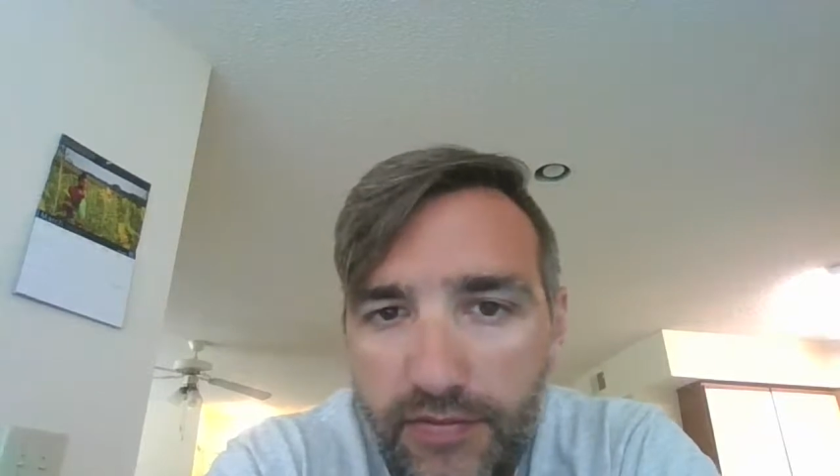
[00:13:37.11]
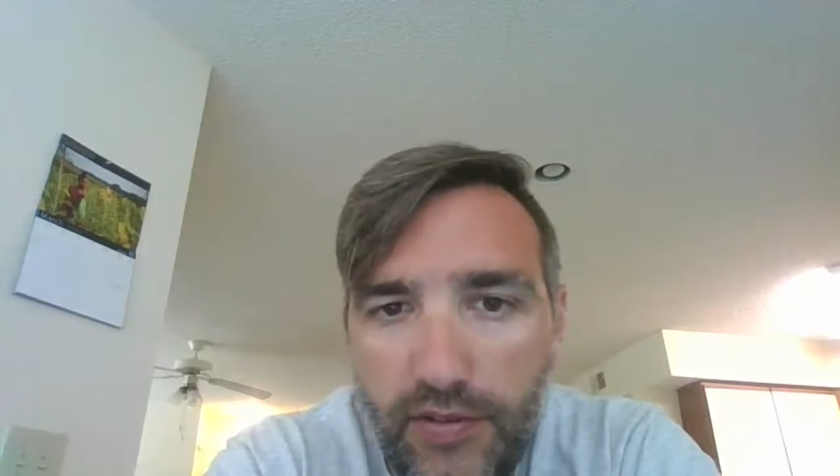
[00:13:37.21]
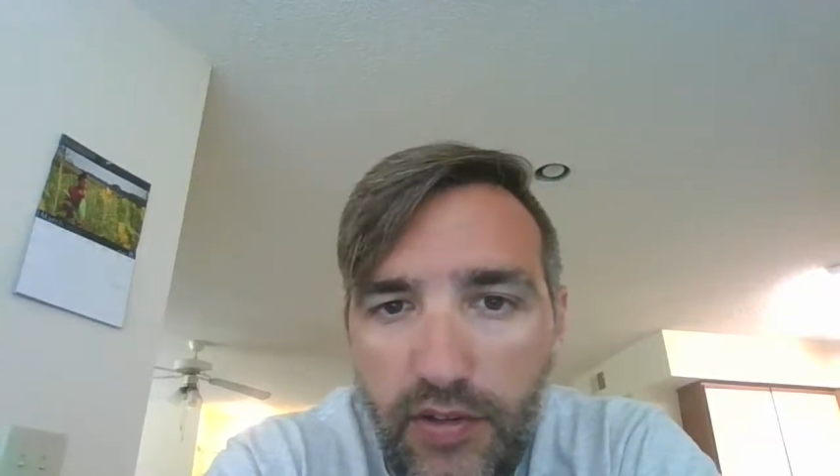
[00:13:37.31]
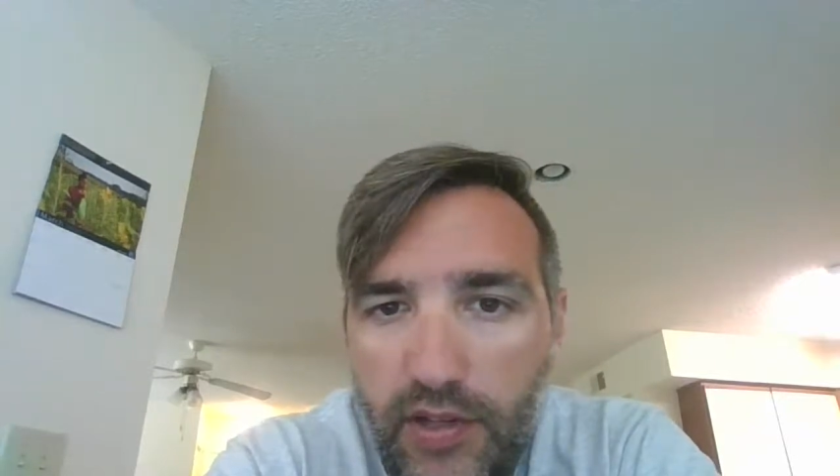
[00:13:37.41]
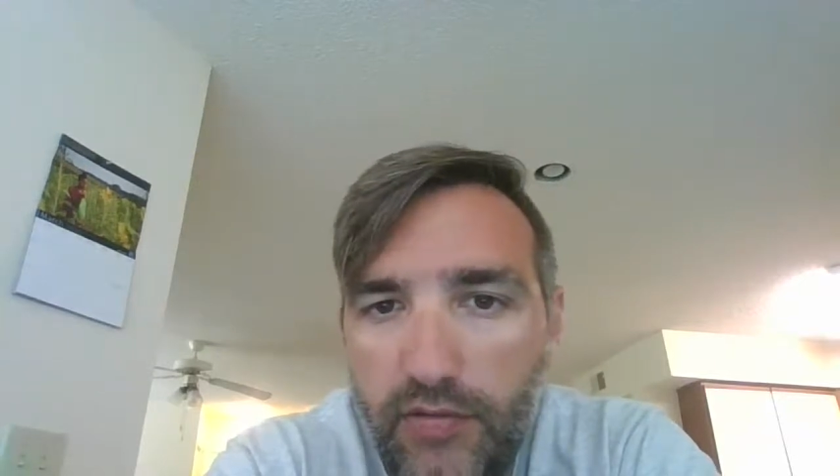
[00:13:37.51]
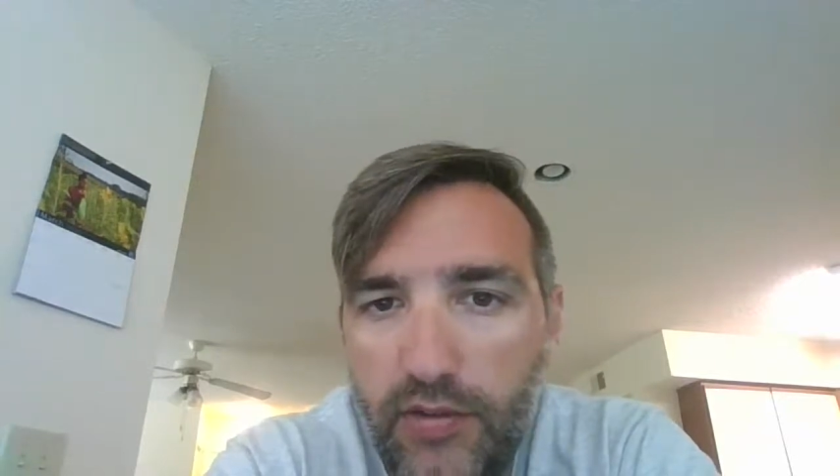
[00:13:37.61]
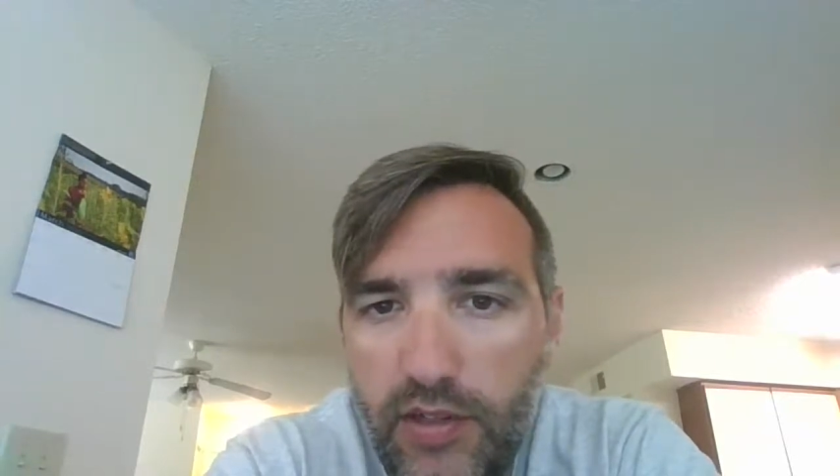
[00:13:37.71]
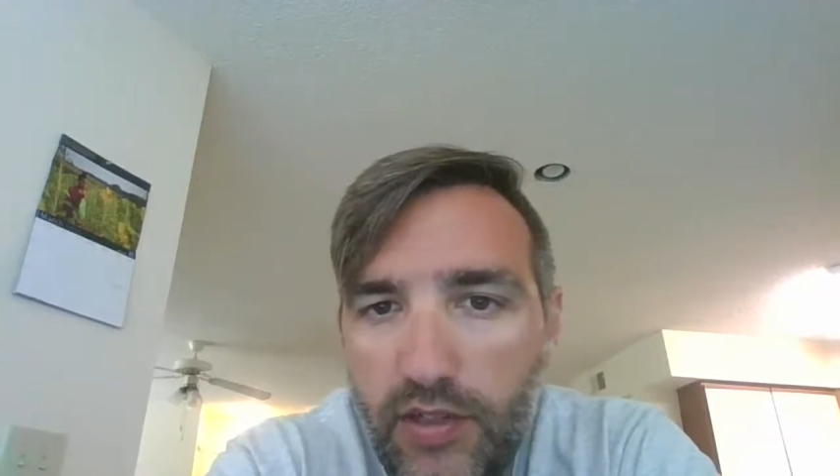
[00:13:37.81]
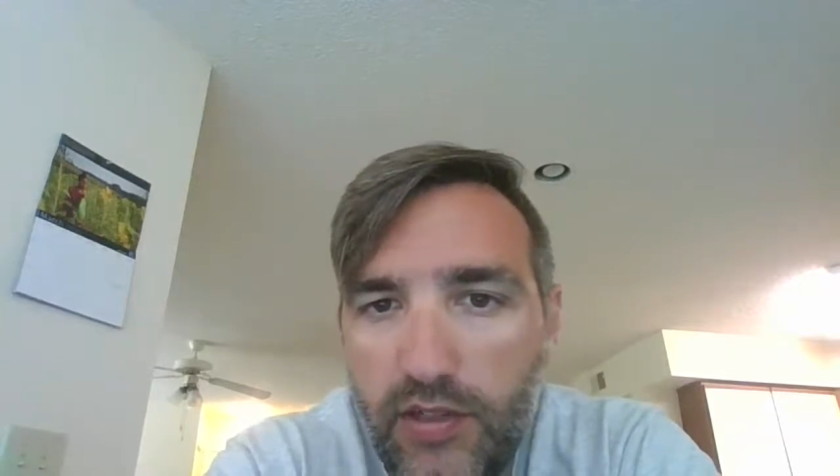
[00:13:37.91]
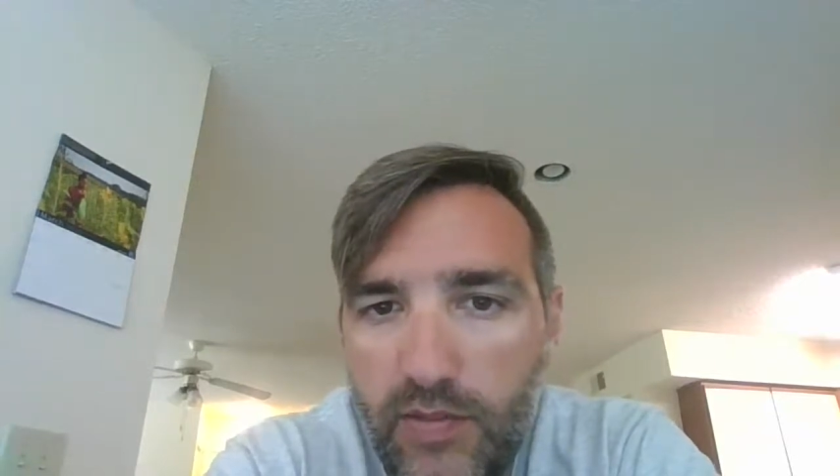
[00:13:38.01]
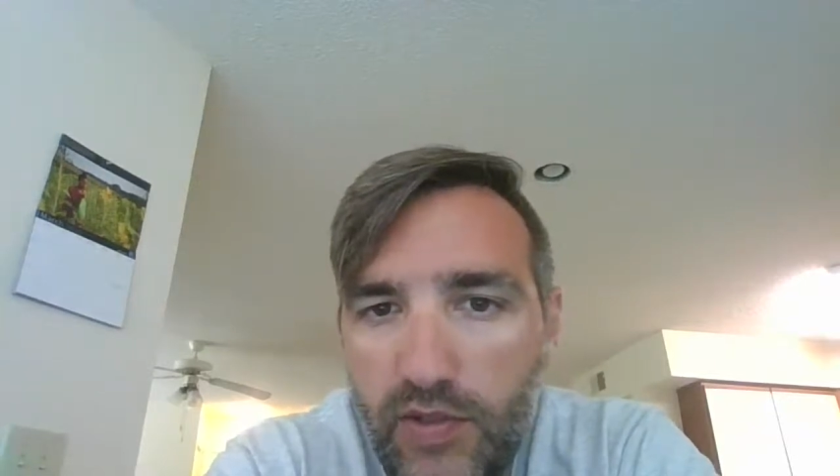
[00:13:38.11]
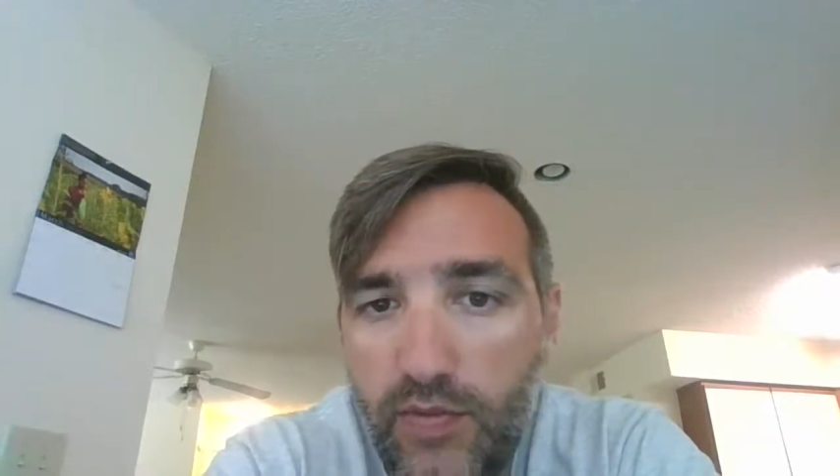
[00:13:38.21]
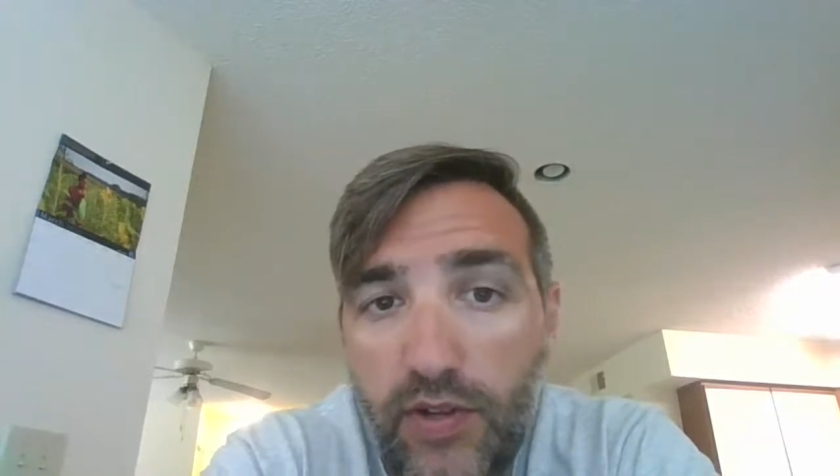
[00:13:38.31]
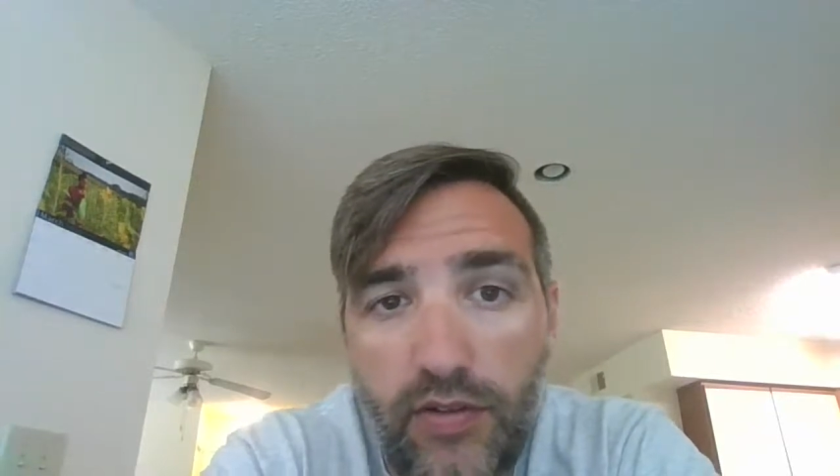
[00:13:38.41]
for a lot of organisms as well.